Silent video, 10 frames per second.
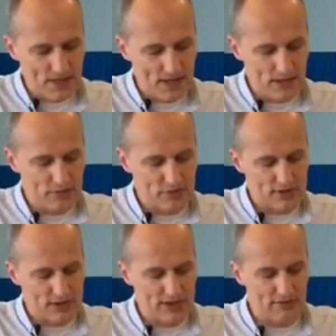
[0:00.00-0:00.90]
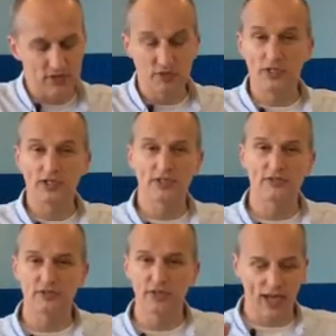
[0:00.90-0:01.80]
Hebrews
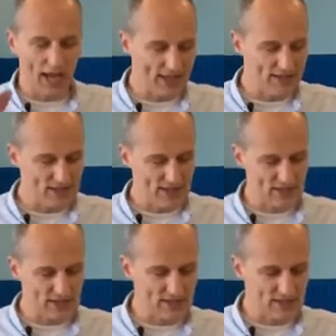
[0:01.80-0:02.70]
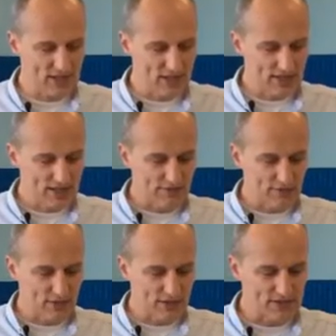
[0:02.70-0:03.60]
11:23 adds this
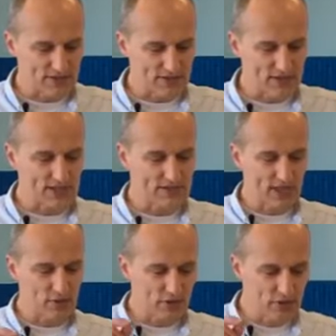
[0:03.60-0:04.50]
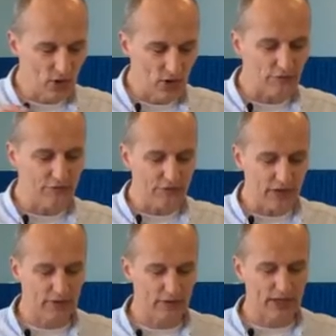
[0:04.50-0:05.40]
for us. It says they were not
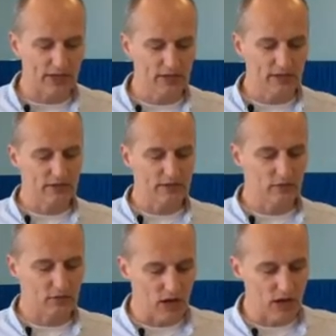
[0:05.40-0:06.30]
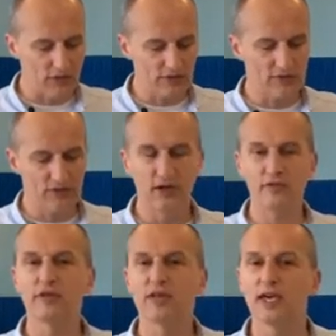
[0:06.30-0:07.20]
fearing the wrath
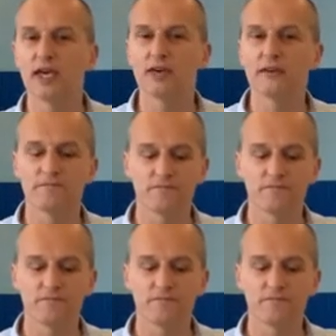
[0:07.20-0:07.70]
of the king.